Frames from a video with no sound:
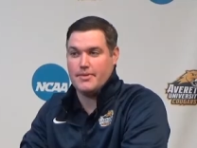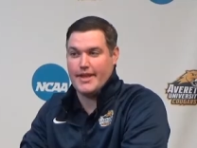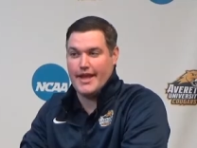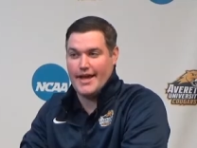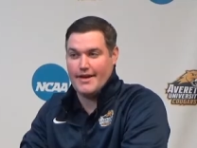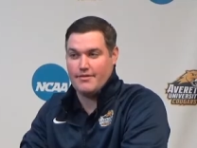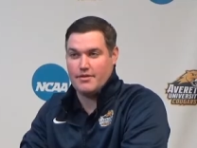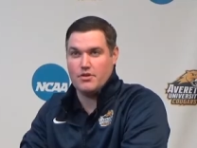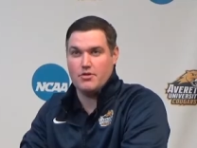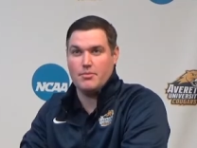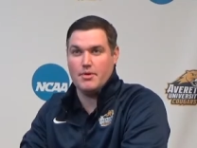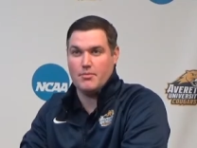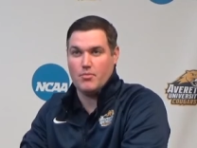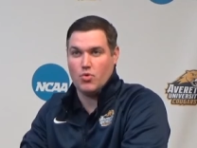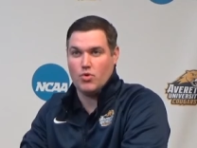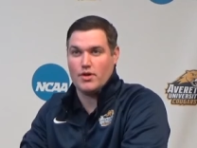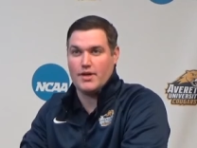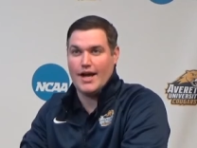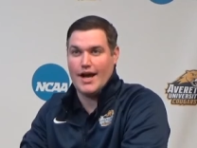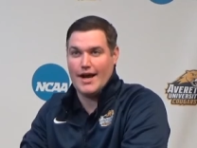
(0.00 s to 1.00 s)
and they have a little bit
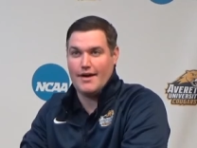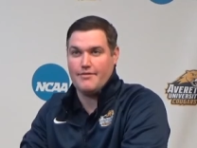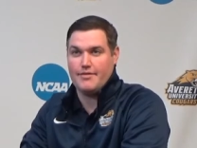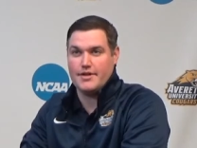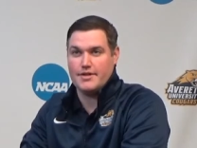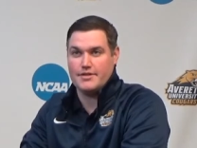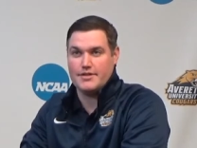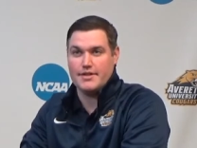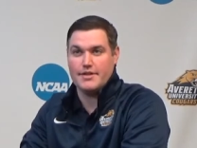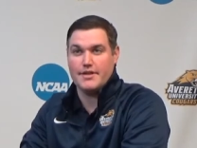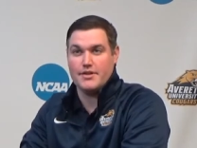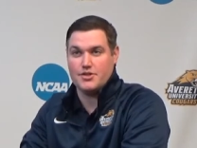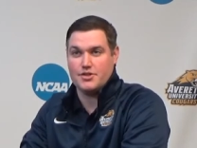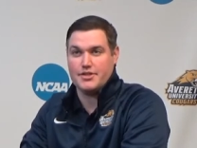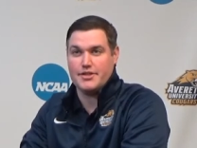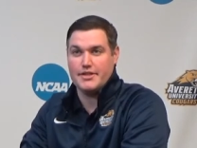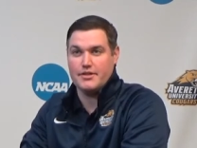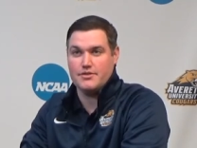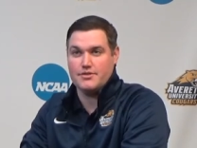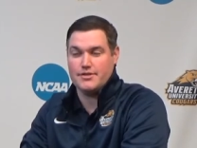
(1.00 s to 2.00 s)
more confidence in their
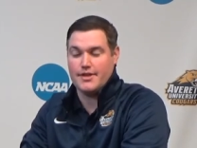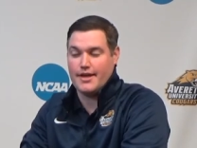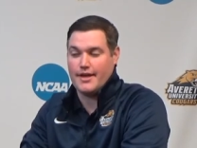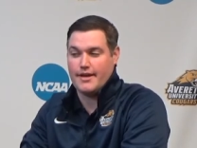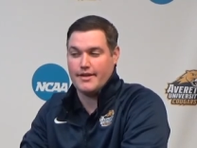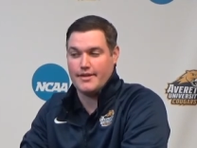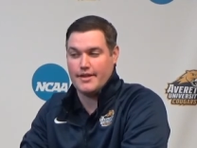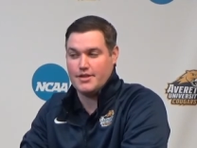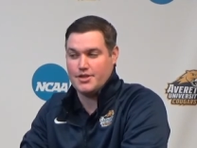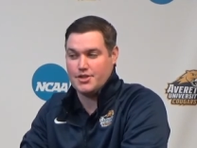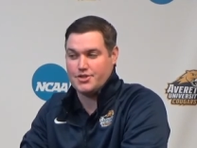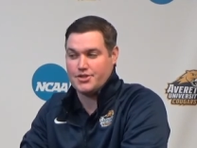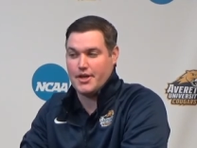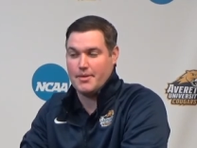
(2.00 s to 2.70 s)
skill set, and they just